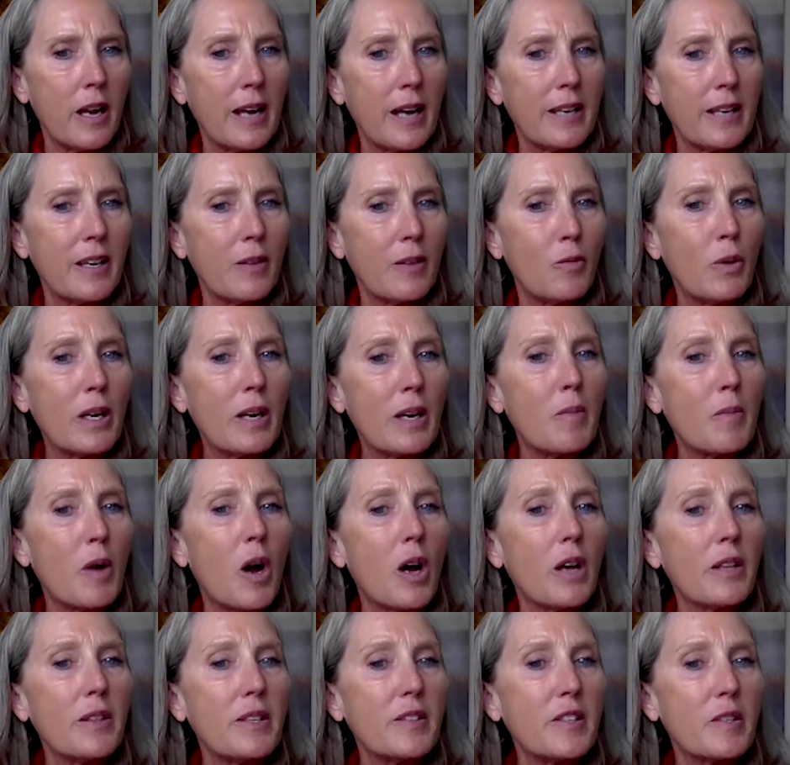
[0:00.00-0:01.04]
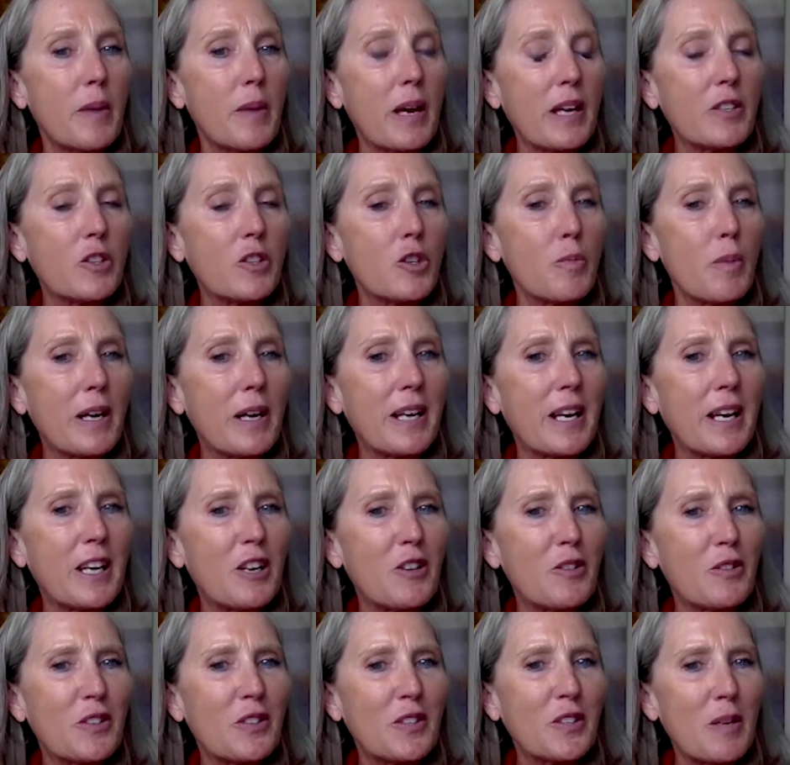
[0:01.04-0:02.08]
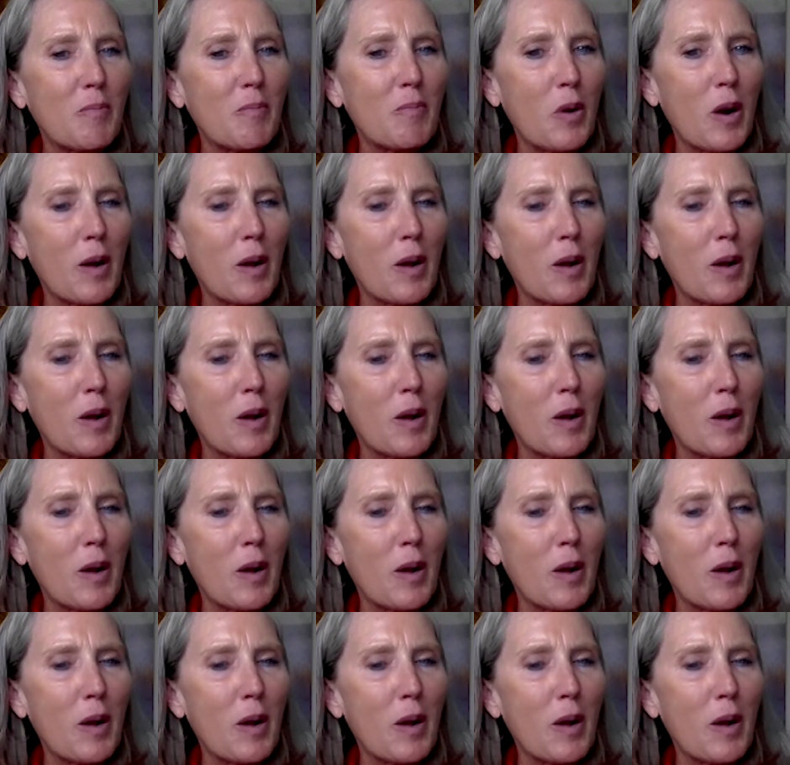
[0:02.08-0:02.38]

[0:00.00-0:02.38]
i when i'm on this mastermind i hear the same